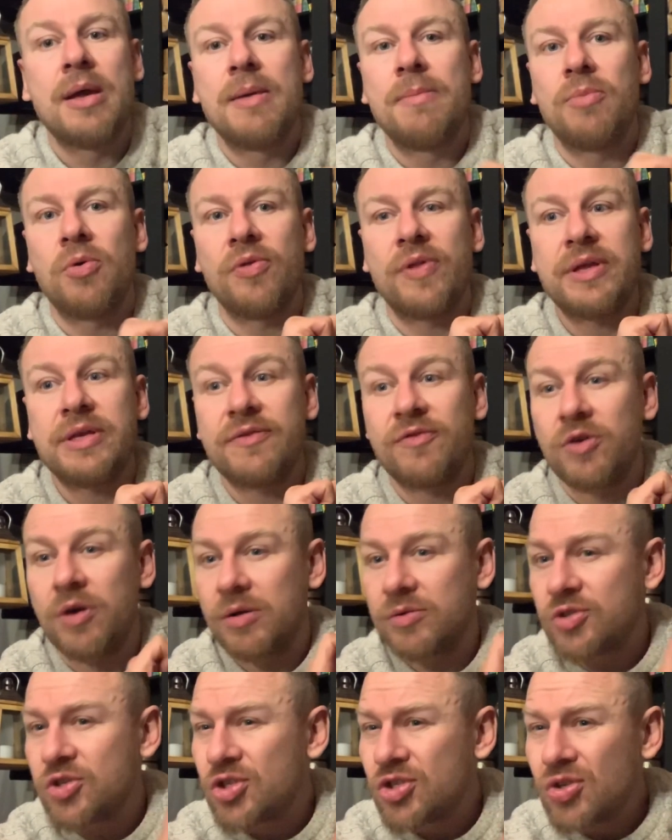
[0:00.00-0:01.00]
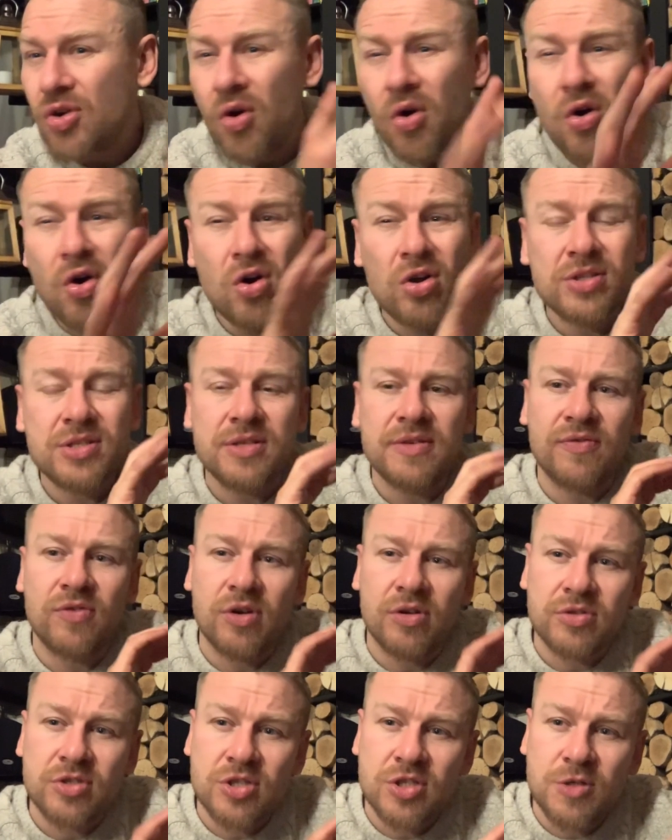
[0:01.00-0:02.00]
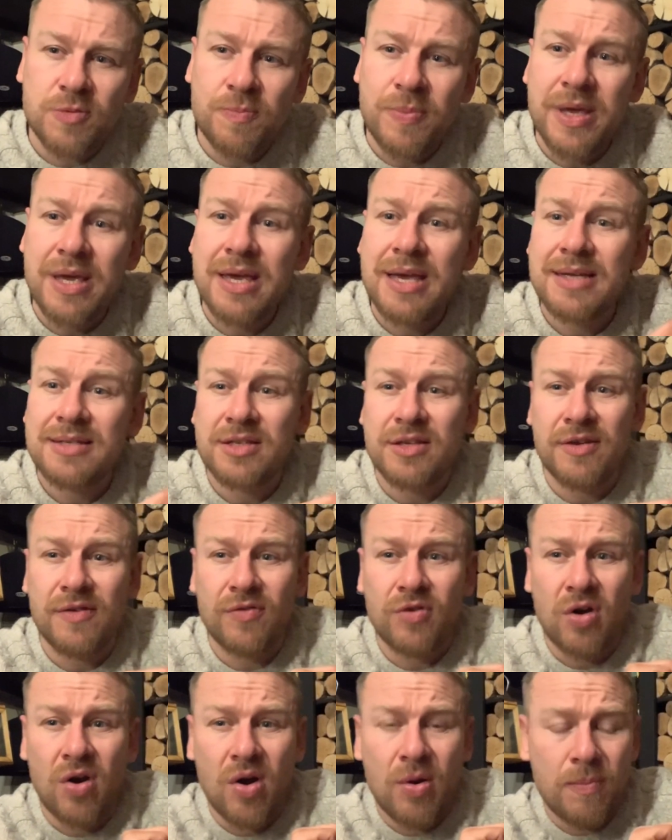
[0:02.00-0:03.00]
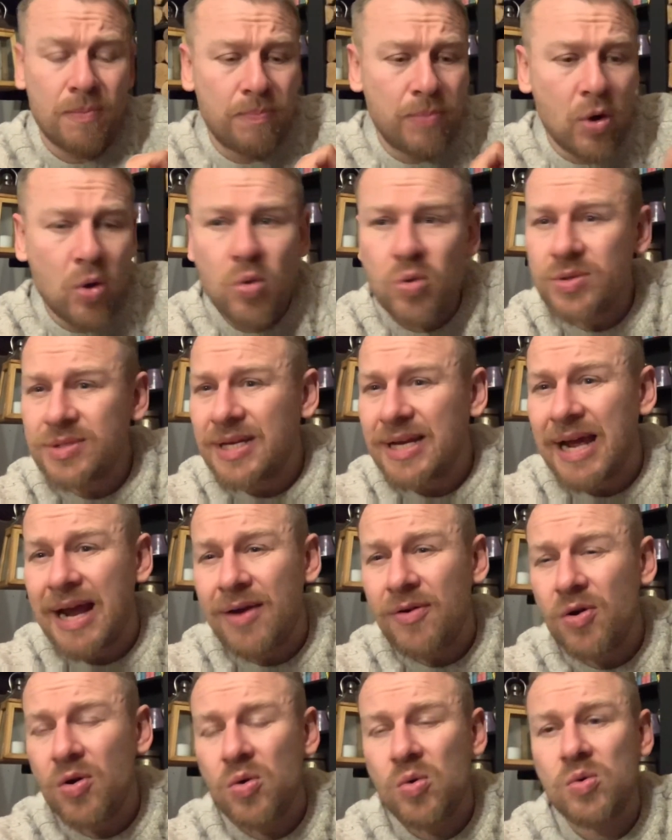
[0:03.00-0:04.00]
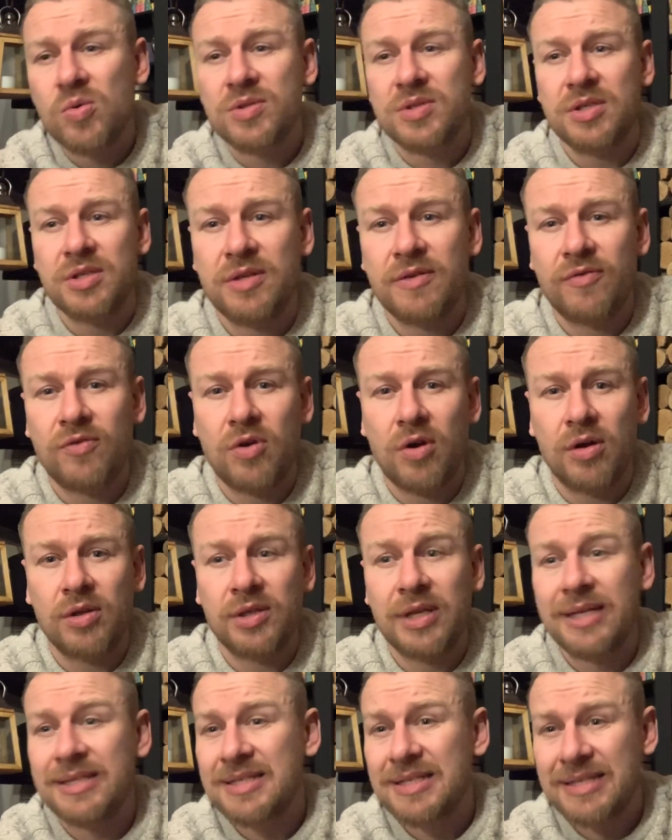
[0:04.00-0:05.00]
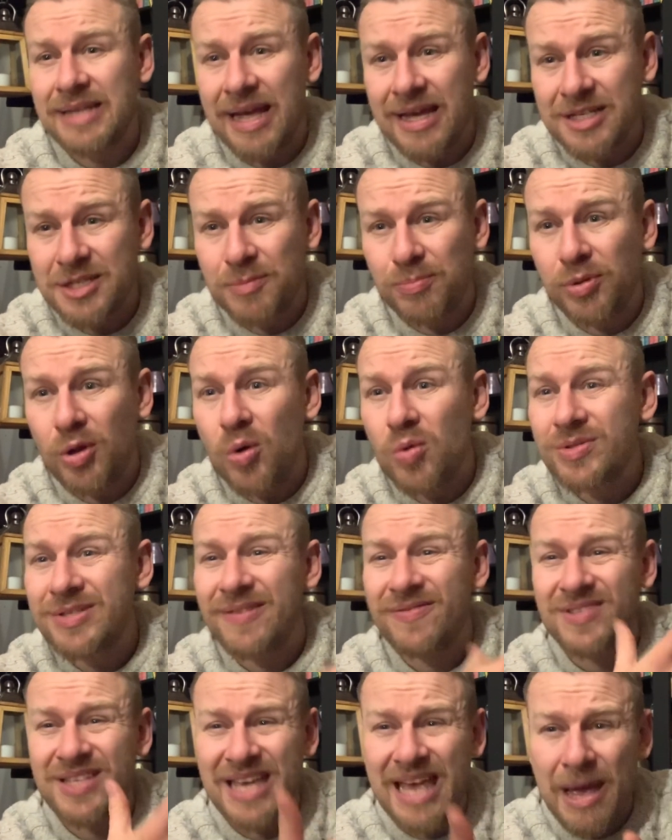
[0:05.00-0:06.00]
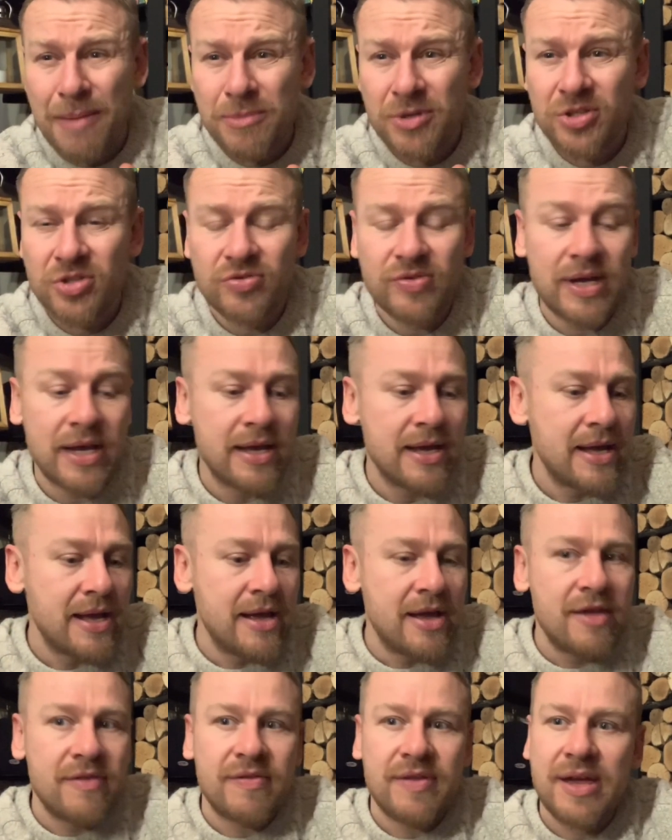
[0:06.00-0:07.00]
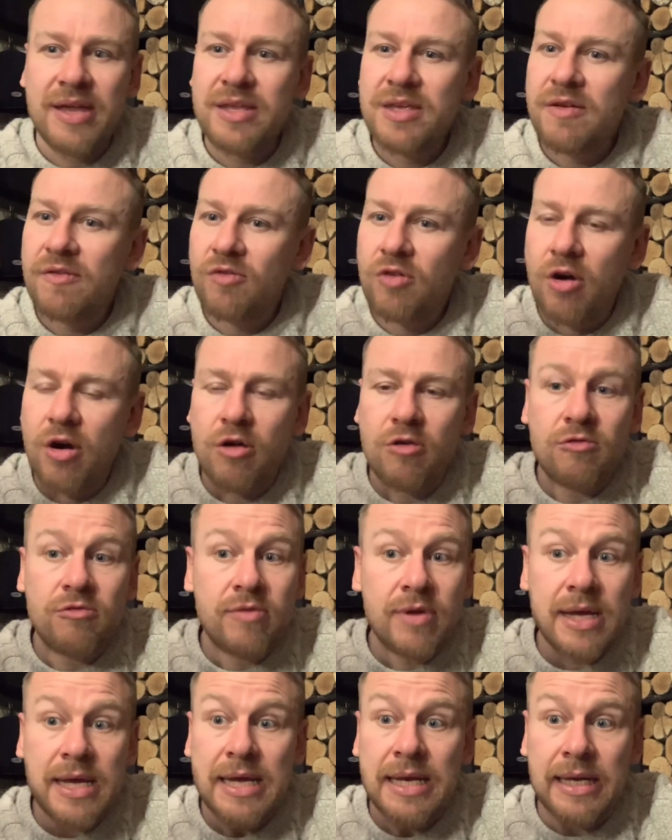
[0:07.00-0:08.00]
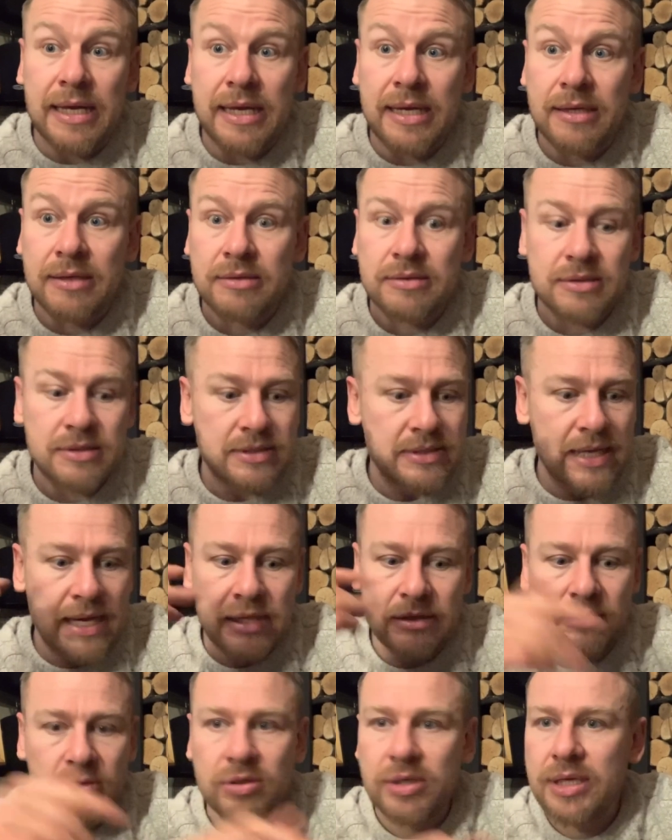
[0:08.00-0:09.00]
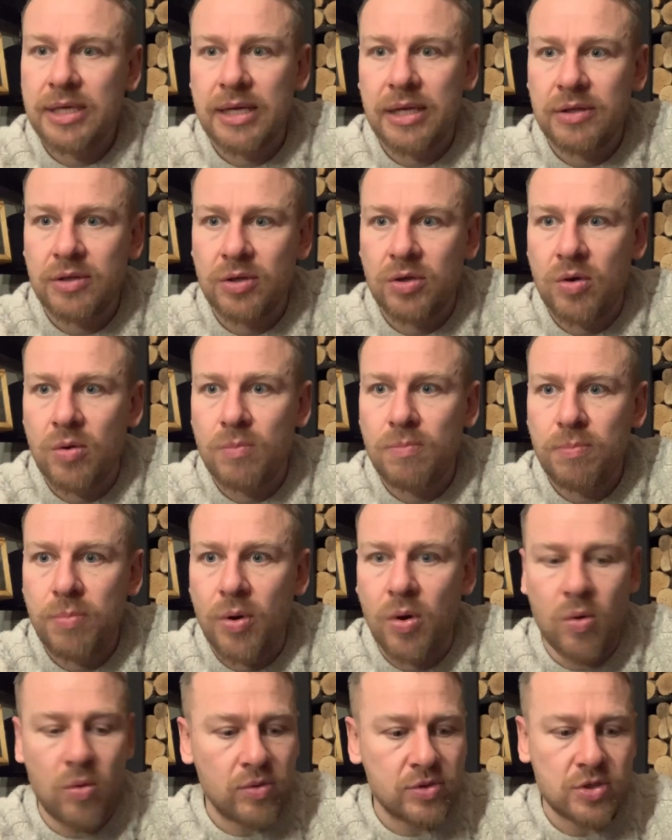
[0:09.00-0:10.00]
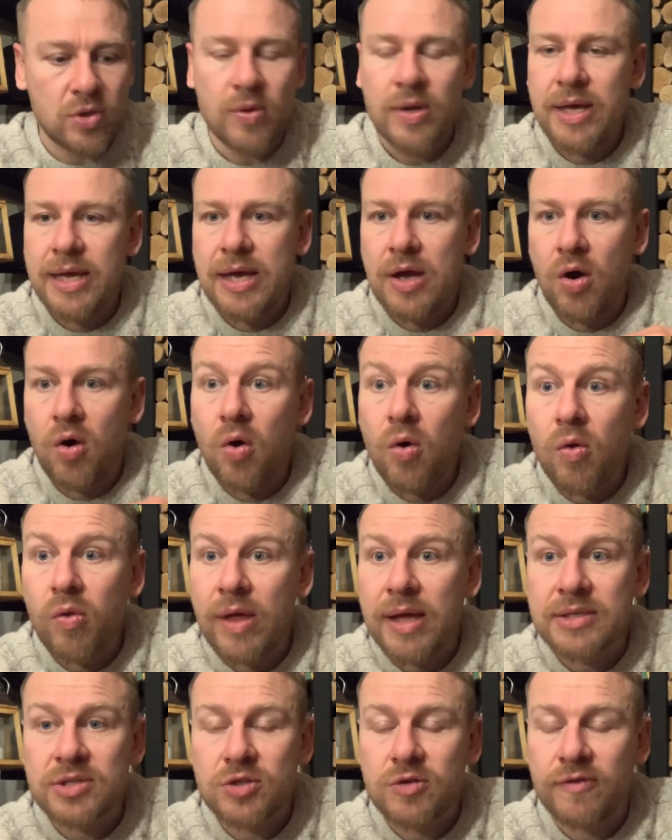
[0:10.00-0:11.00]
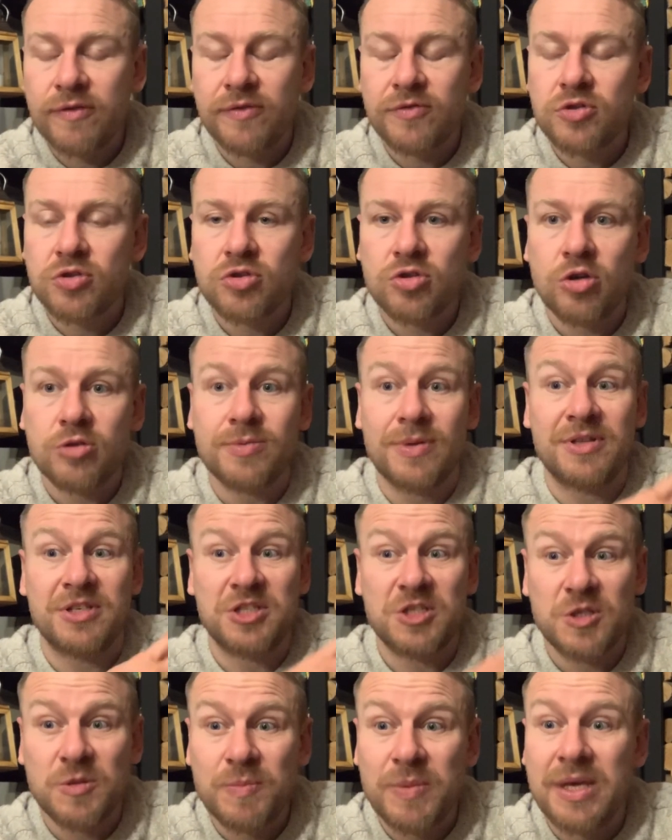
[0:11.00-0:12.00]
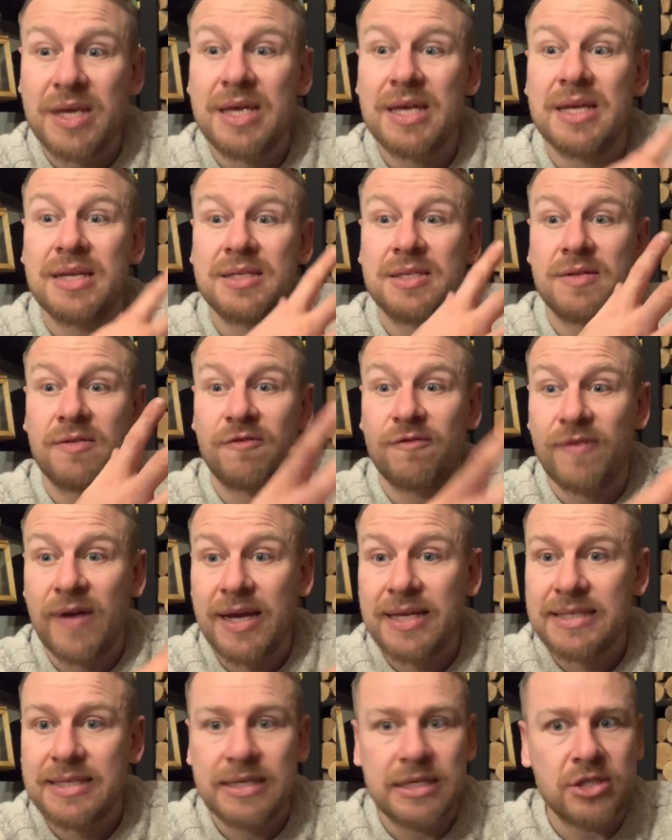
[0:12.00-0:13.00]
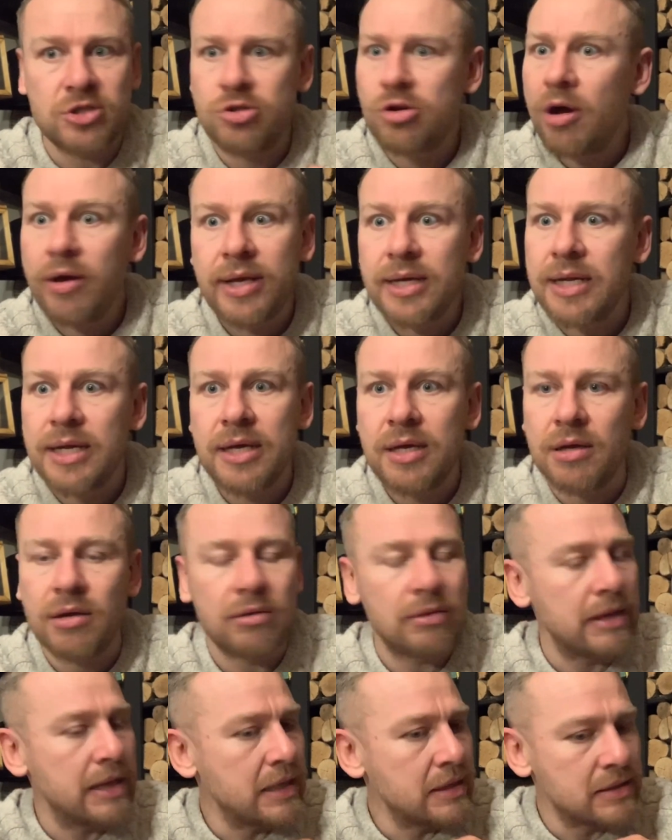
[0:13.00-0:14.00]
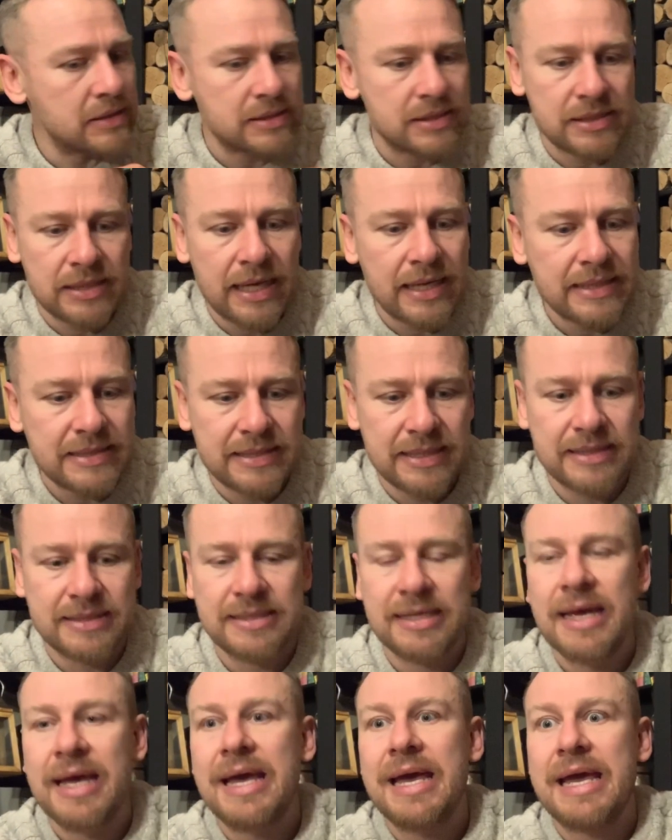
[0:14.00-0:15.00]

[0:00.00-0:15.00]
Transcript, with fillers: But then you've got swords, and you've got spears, and you've got bows and arrows, you've got, like as I say, explosives, chemistry. Then you've got to really start looking at the gunpowder. So all that stuff I've just talked about, the spears, the fighting, is not in here in the slightest.